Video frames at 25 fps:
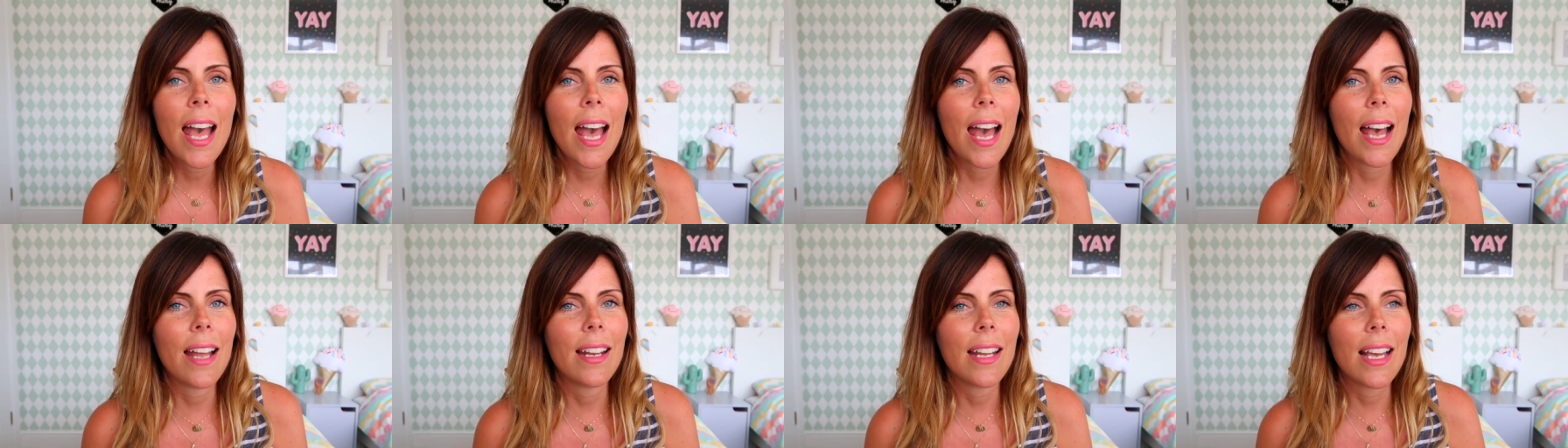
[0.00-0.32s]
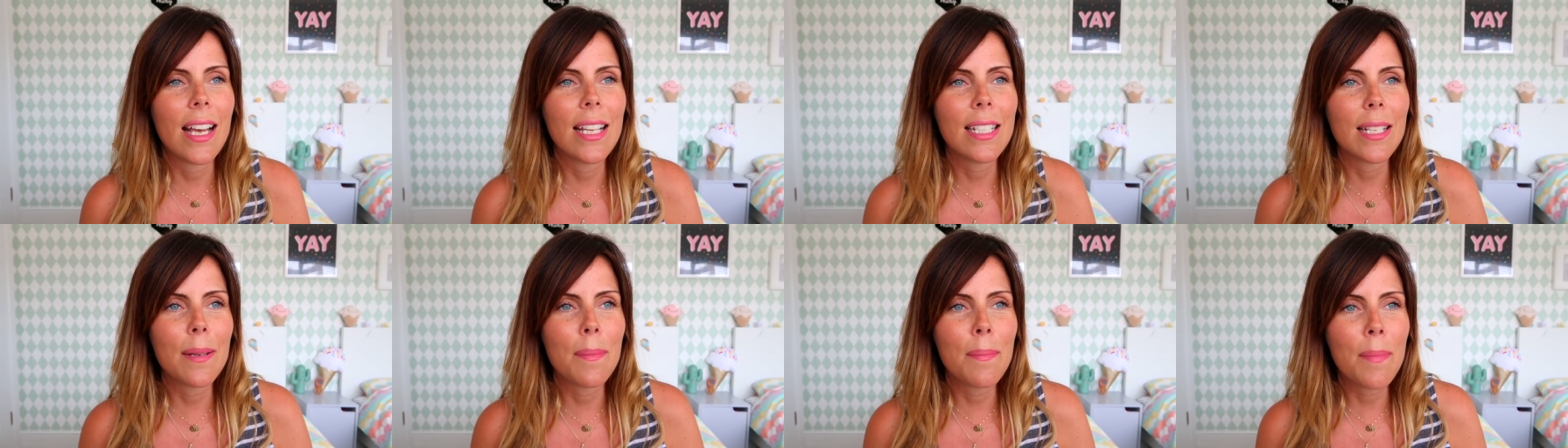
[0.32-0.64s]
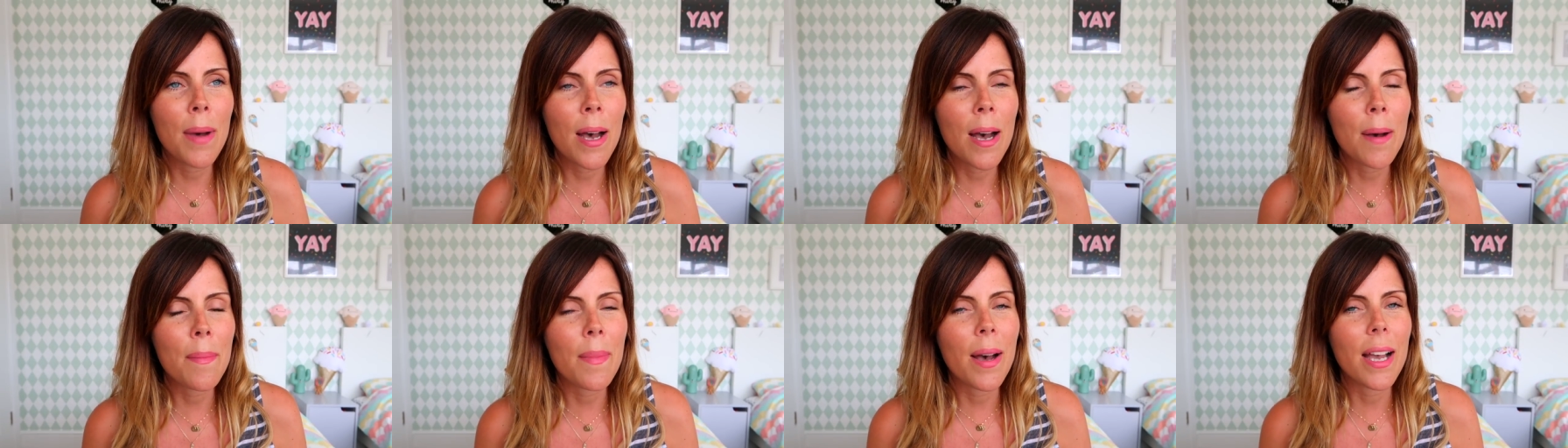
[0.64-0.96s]
And as a
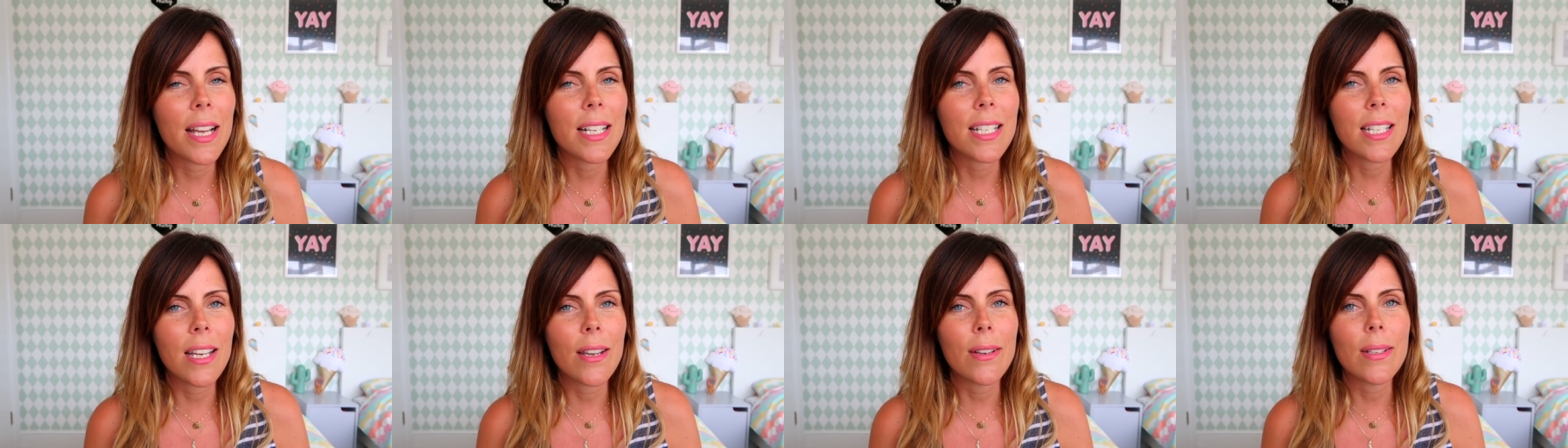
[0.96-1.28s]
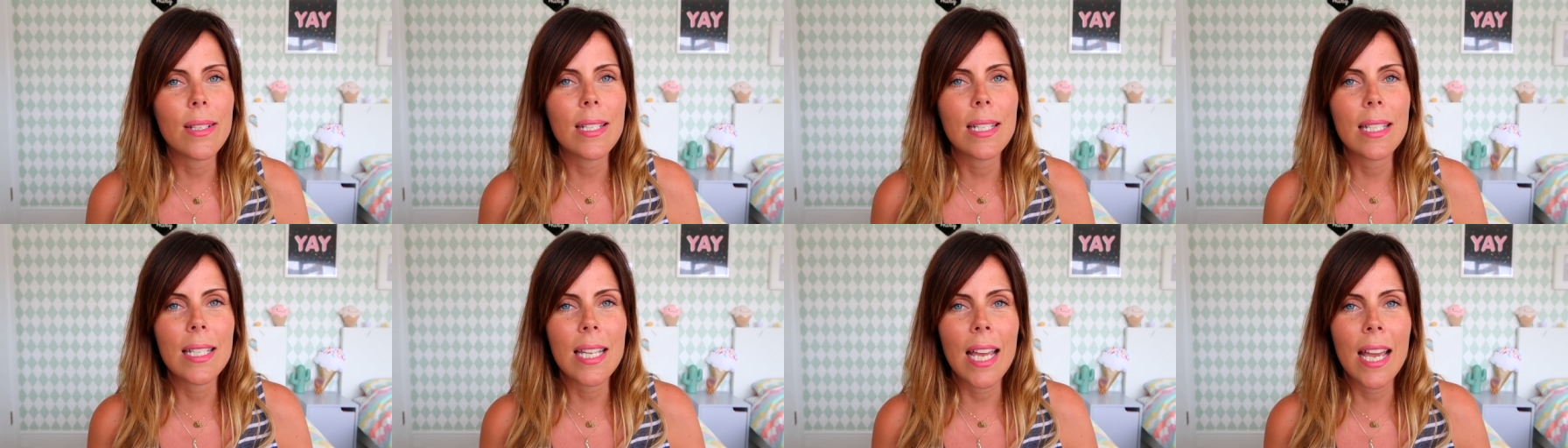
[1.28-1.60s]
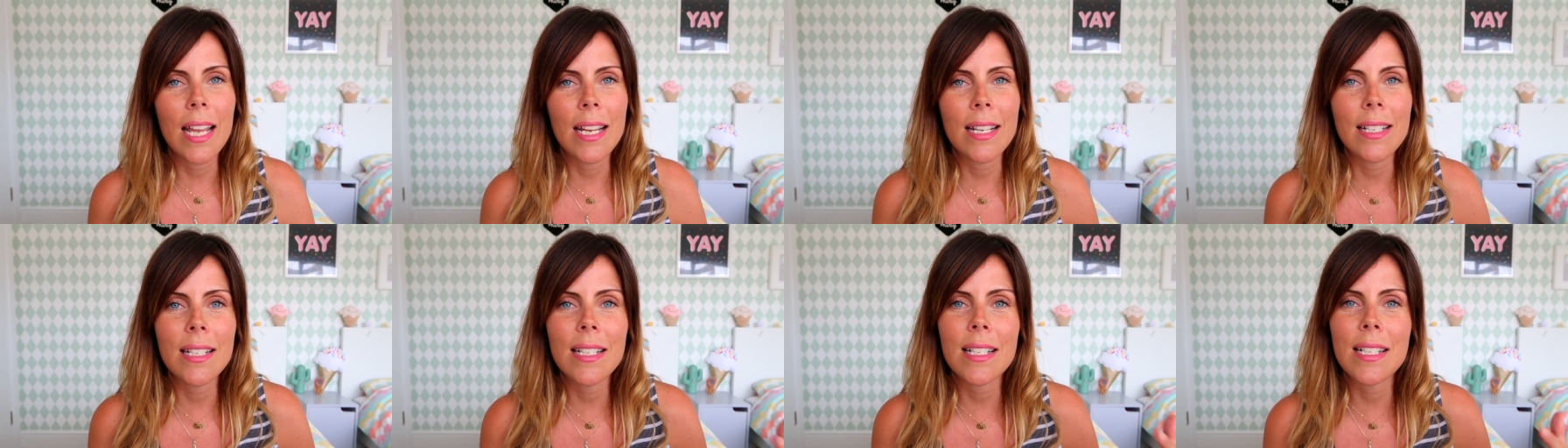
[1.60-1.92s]
mum, I don't
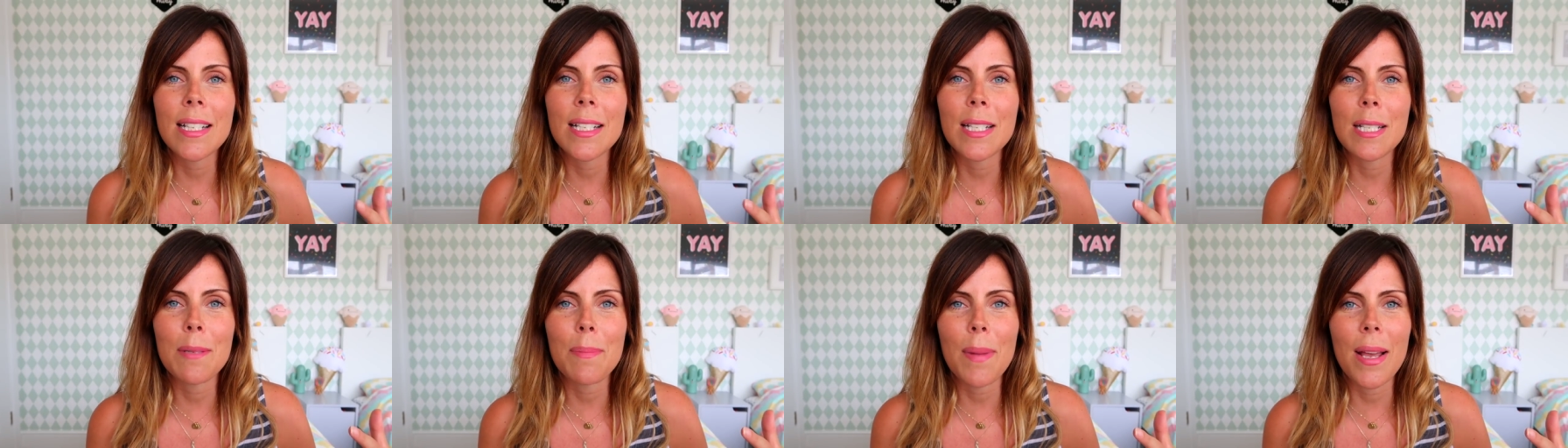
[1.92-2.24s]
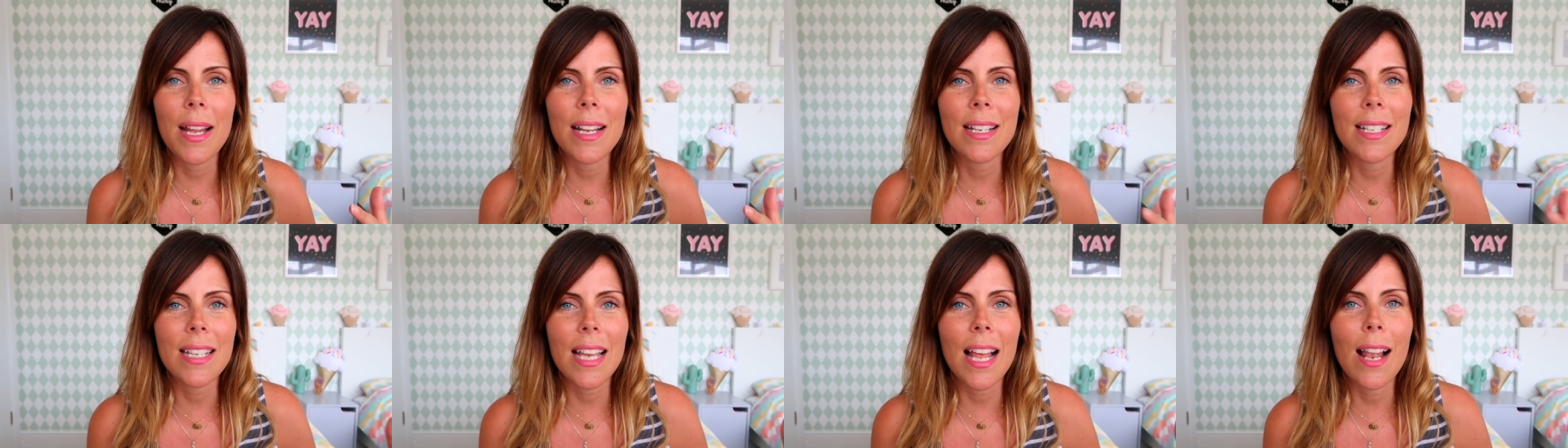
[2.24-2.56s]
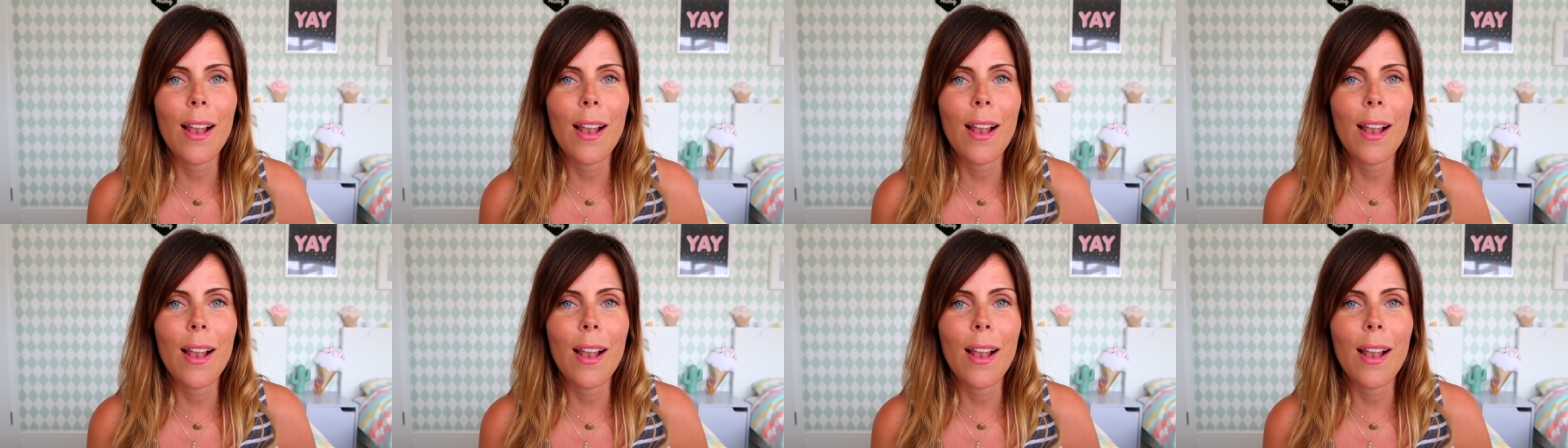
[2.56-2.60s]
tend to spend